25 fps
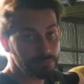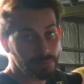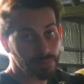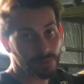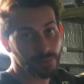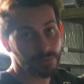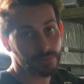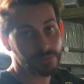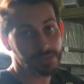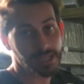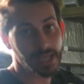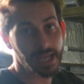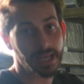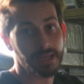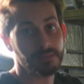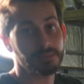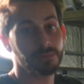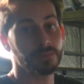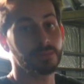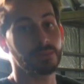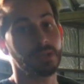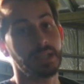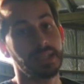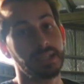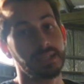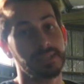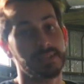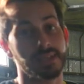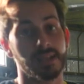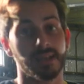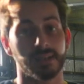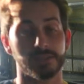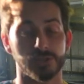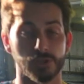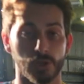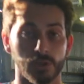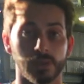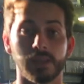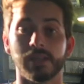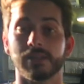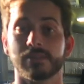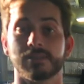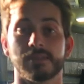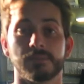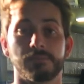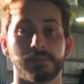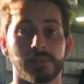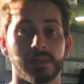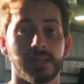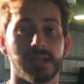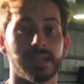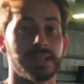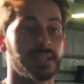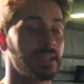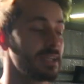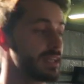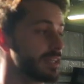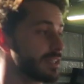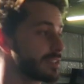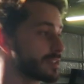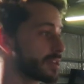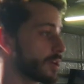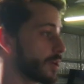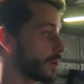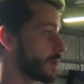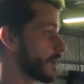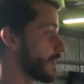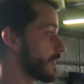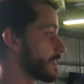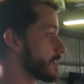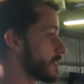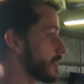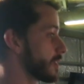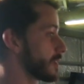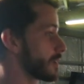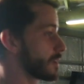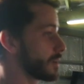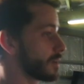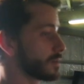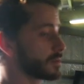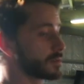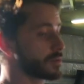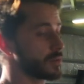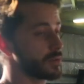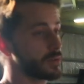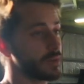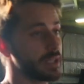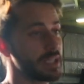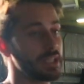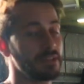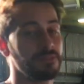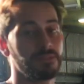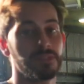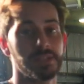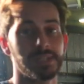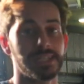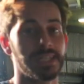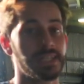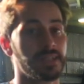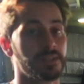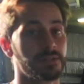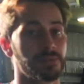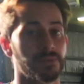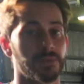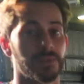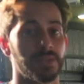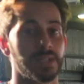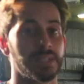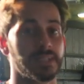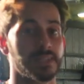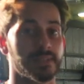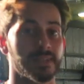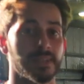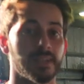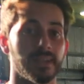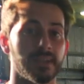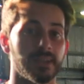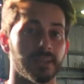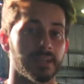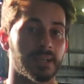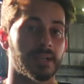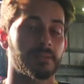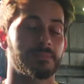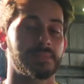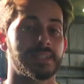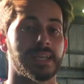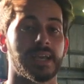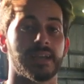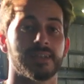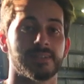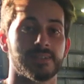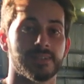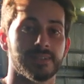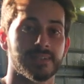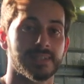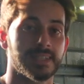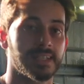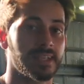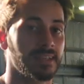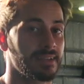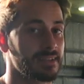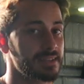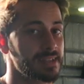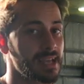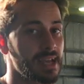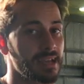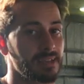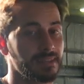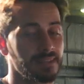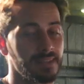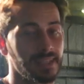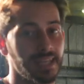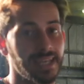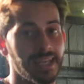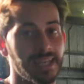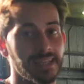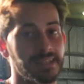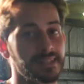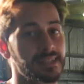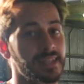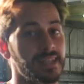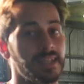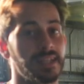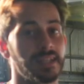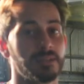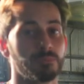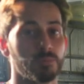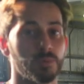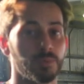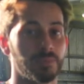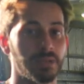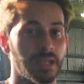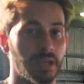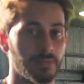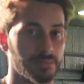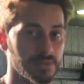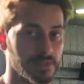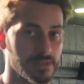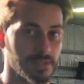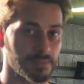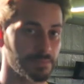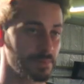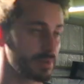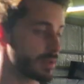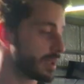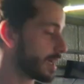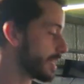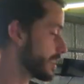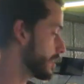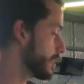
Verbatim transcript: pool table is a dollar to play. So a dollar gold coin. If you need coins, come down to see us at the canteen and we'll be able to supply